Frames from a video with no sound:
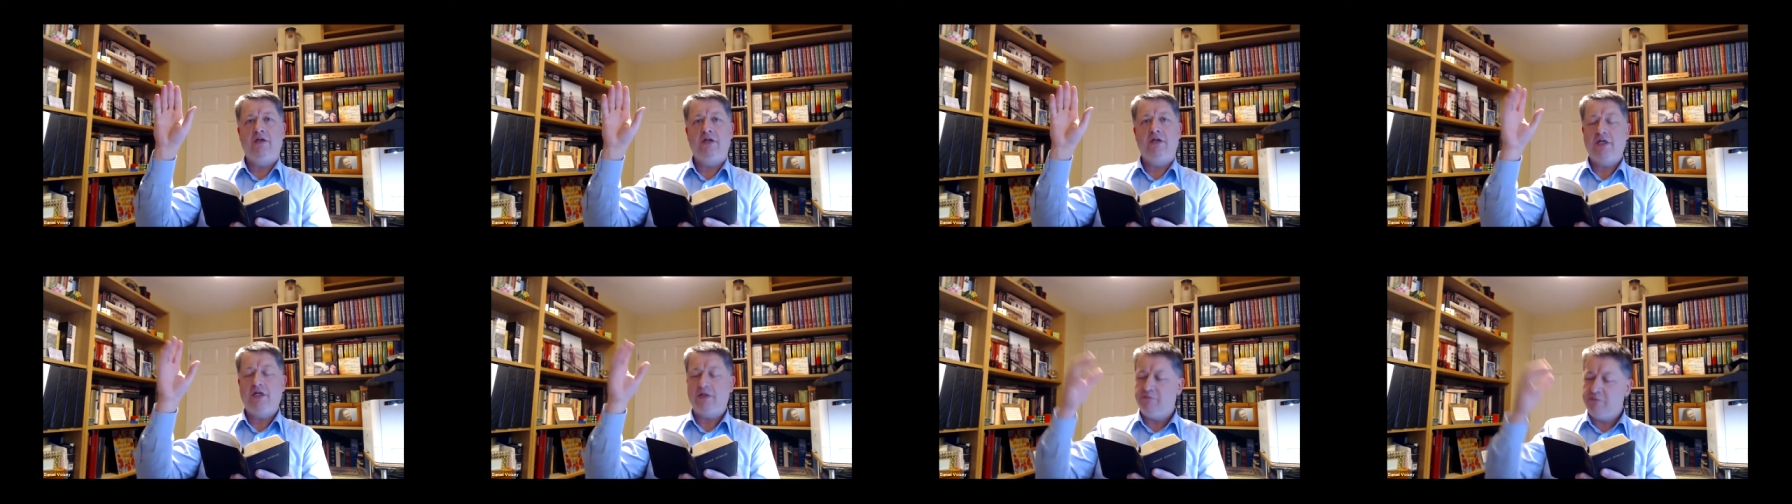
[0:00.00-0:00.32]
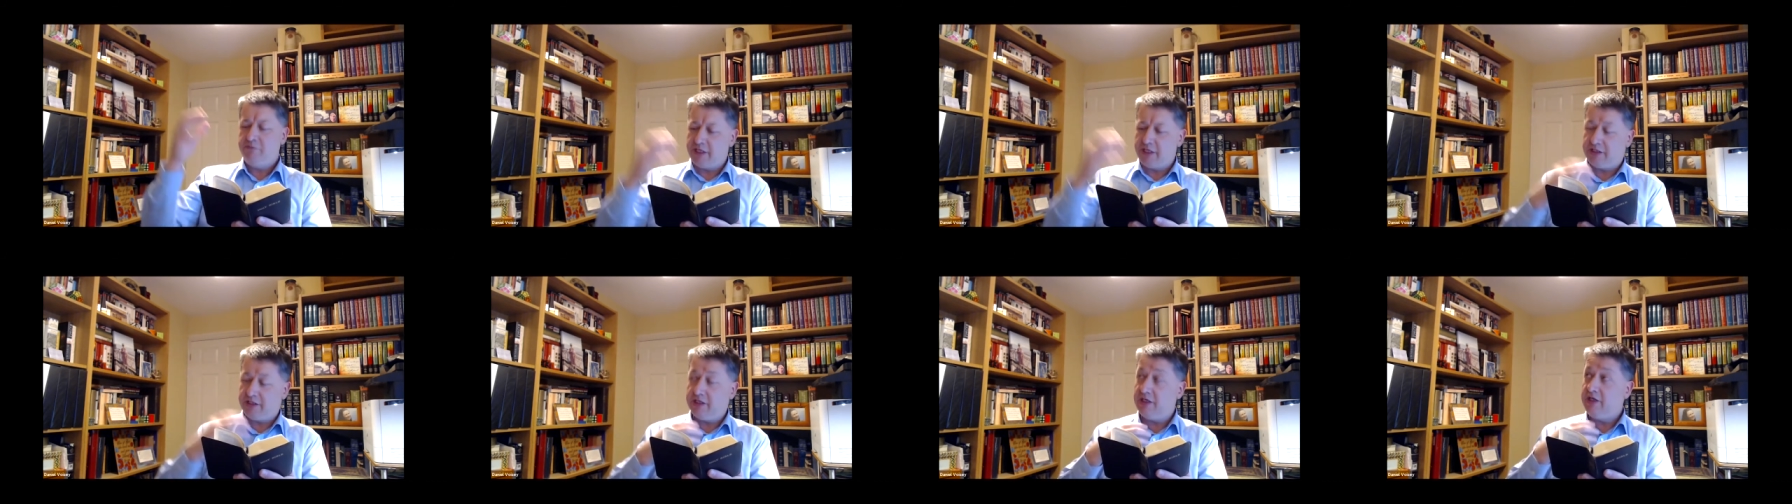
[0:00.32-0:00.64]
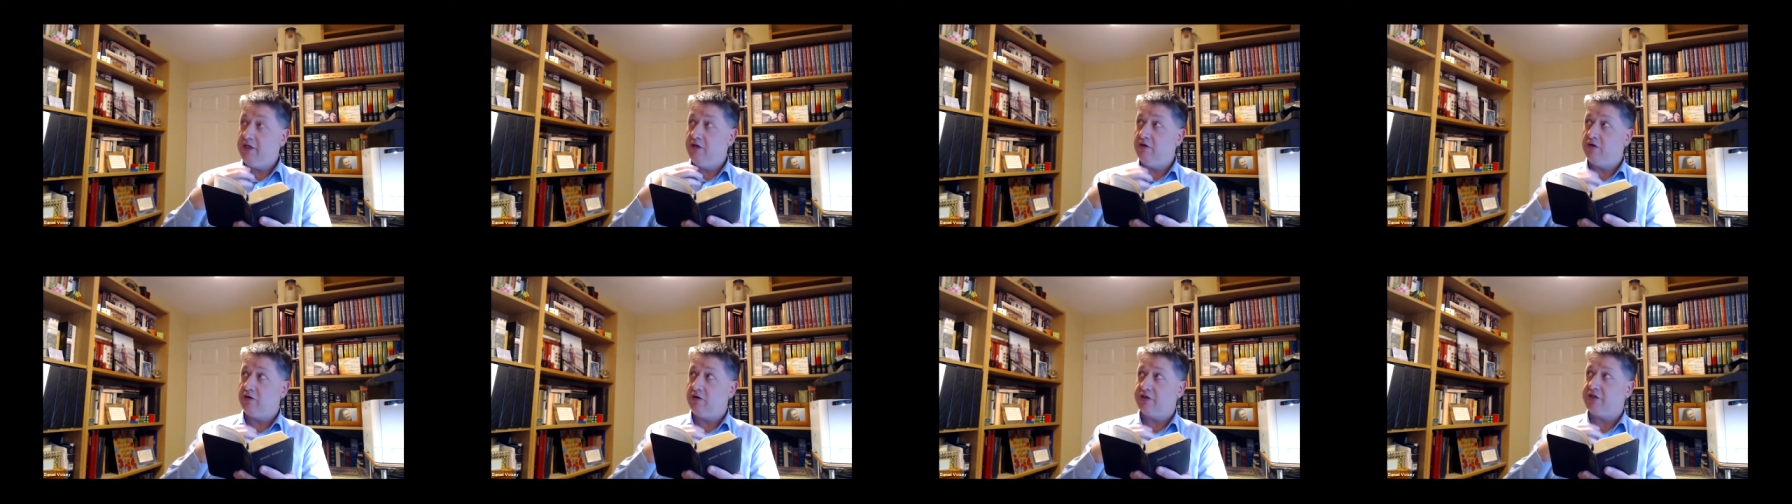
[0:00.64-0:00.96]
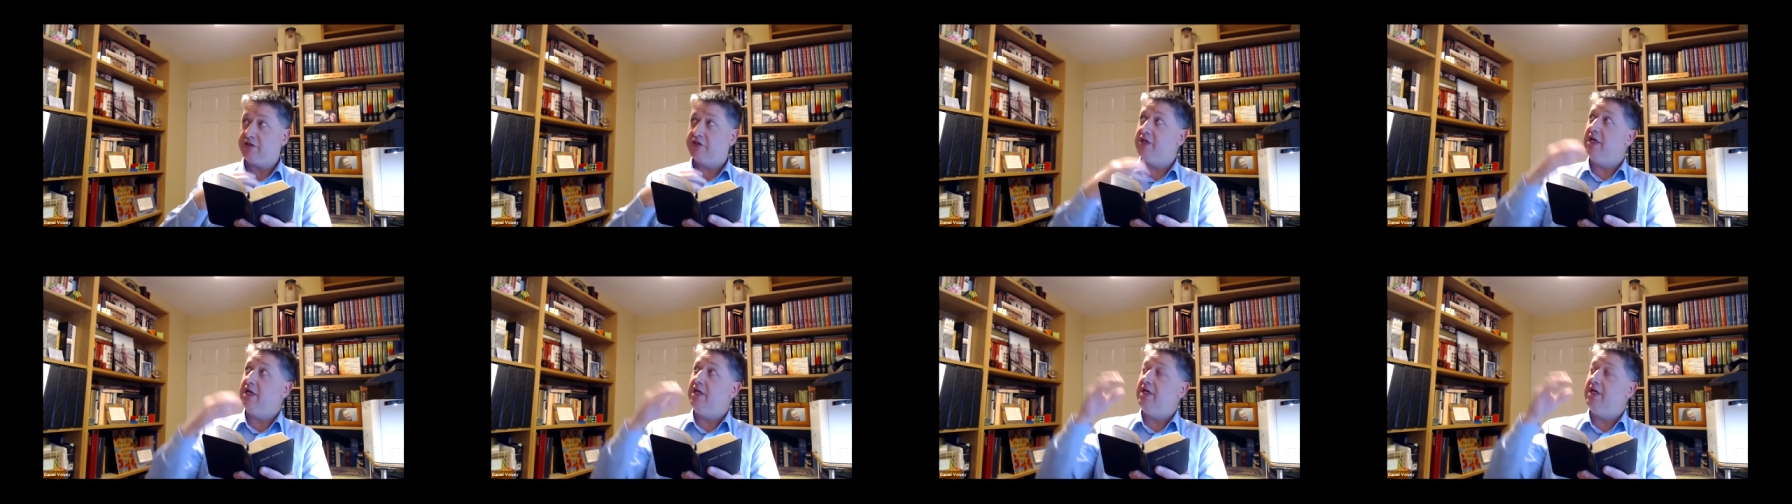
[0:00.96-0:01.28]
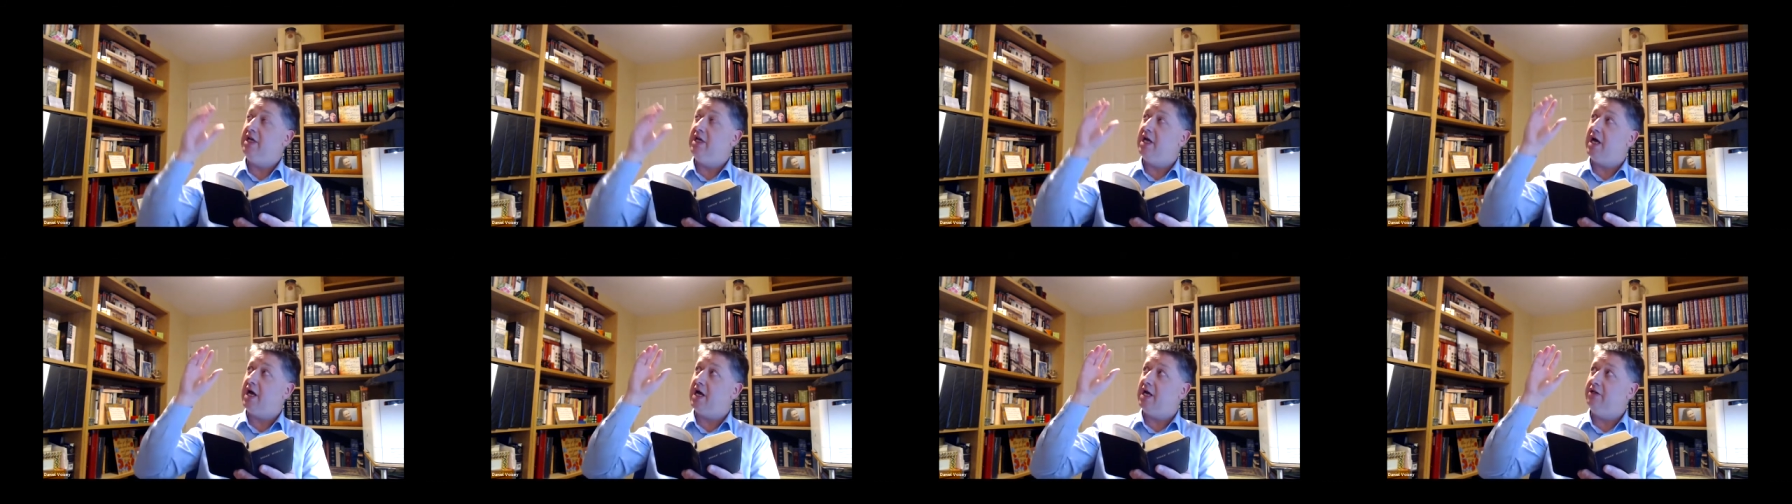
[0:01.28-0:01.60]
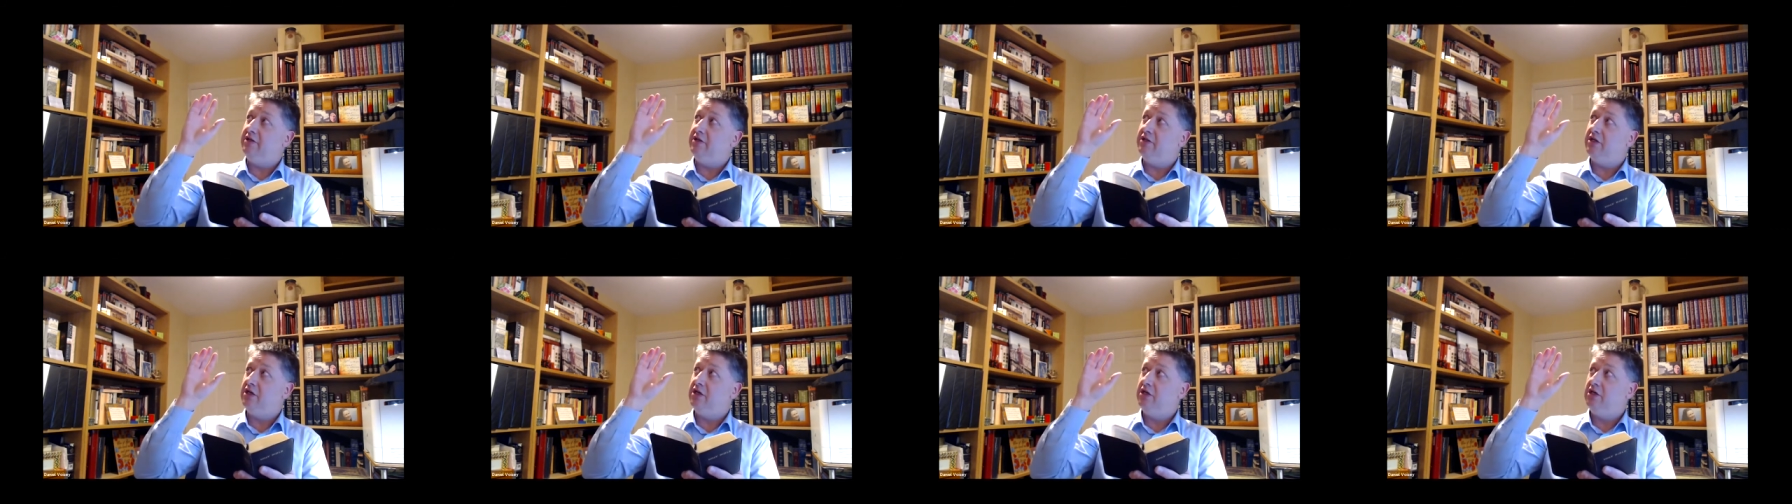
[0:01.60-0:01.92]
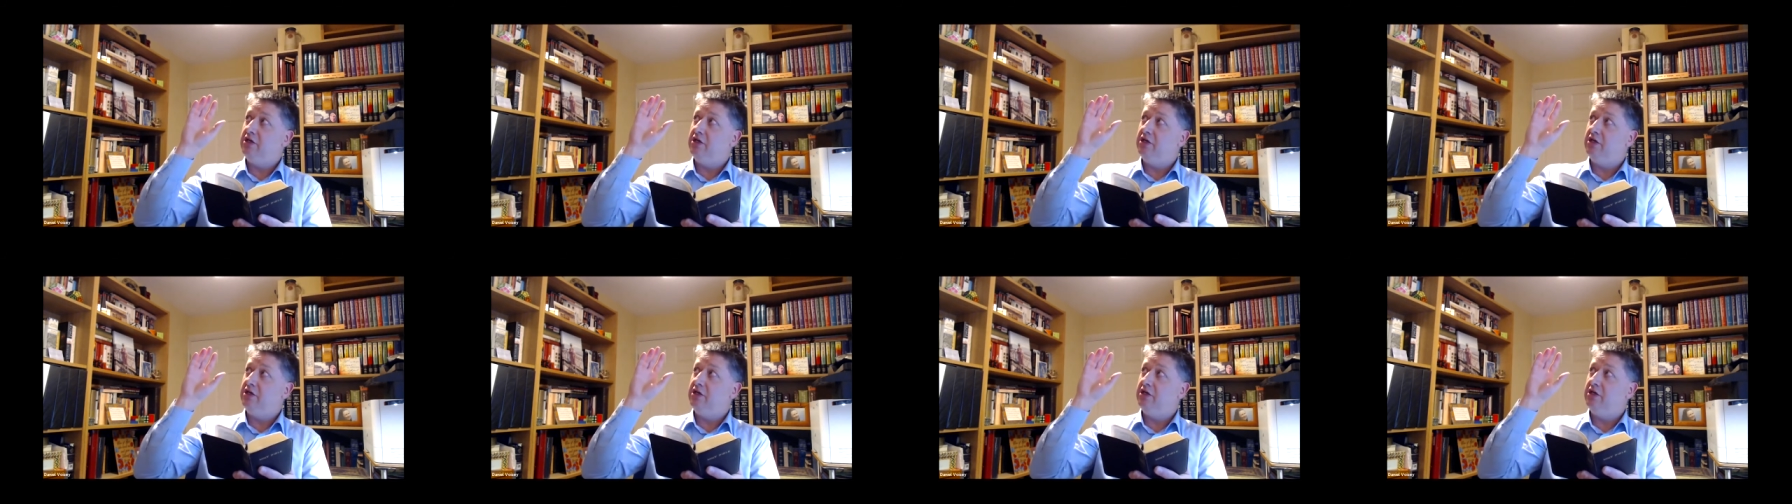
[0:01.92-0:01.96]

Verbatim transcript: admitting your sin and